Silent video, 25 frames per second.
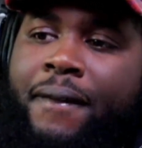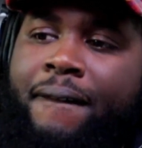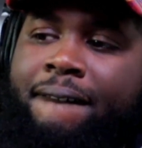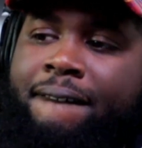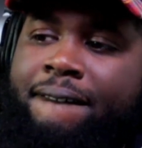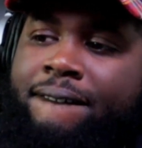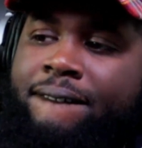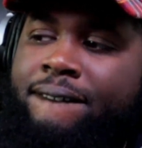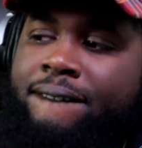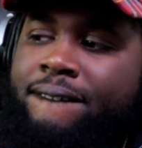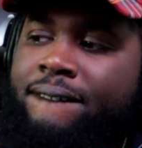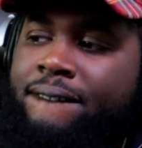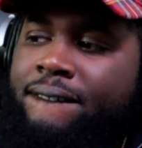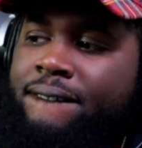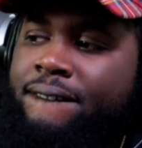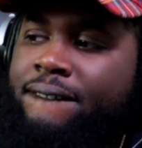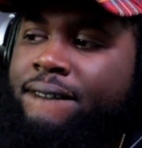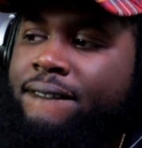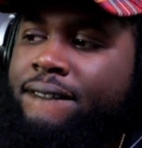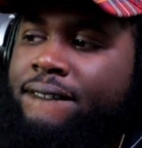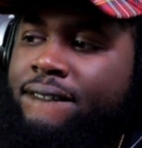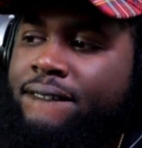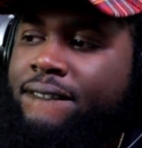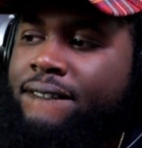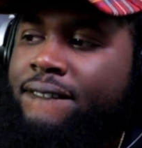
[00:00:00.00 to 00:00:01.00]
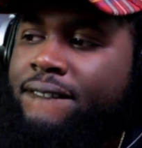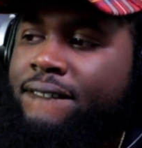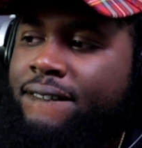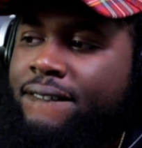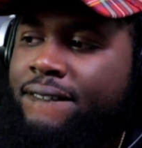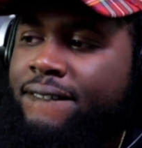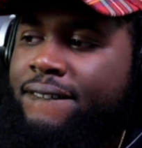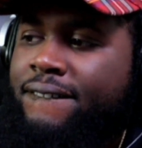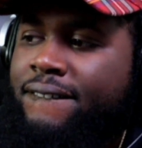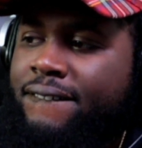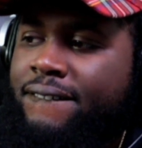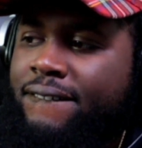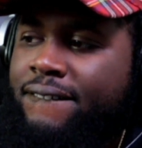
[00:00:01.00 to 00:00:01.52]

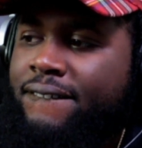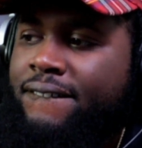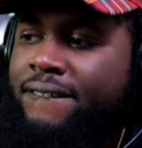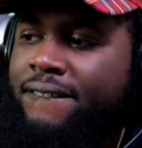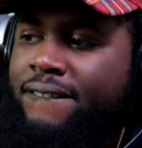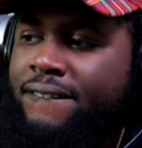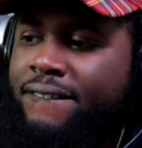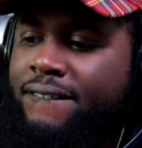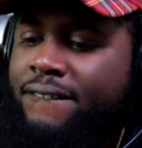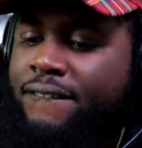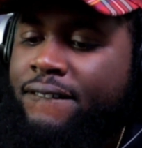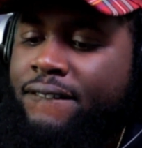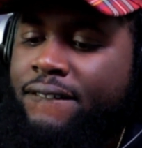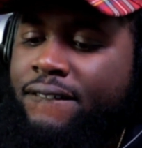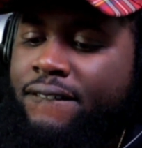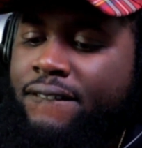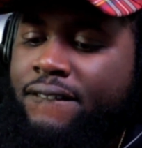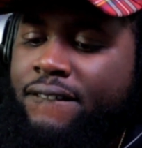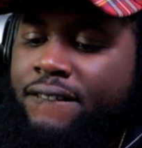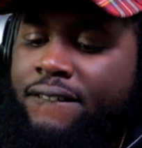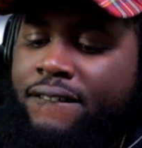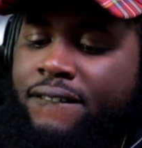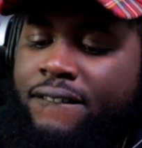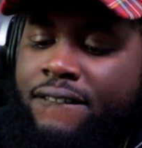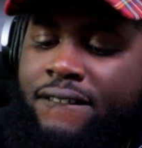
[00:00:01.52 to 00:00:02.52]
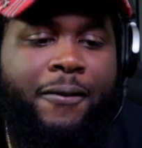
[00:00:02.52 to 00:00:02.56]
No one is speaking in this clip.